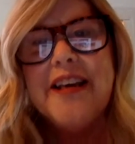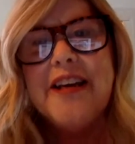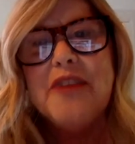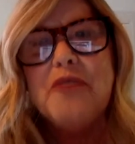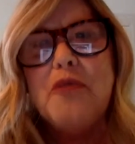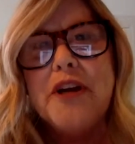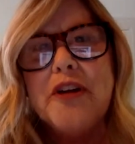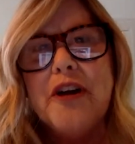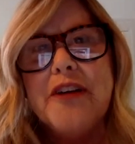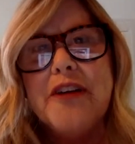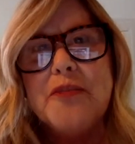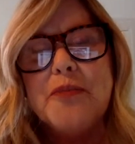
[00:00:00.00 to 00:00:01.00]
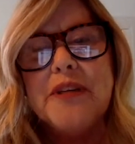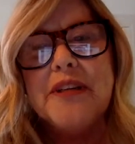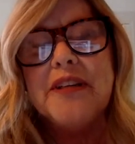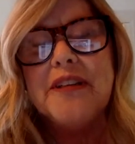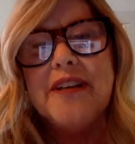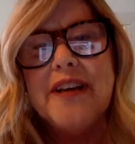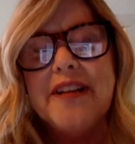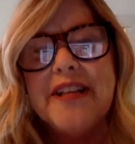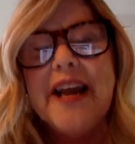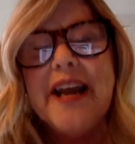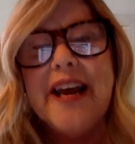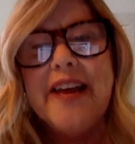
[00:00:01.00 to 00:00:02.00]
Uh, what your husband,
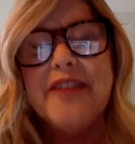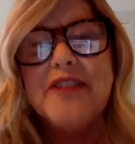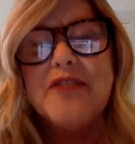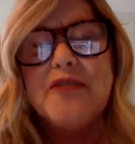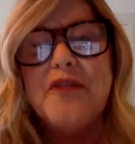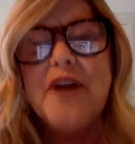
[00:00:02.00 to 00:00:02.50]
that I have this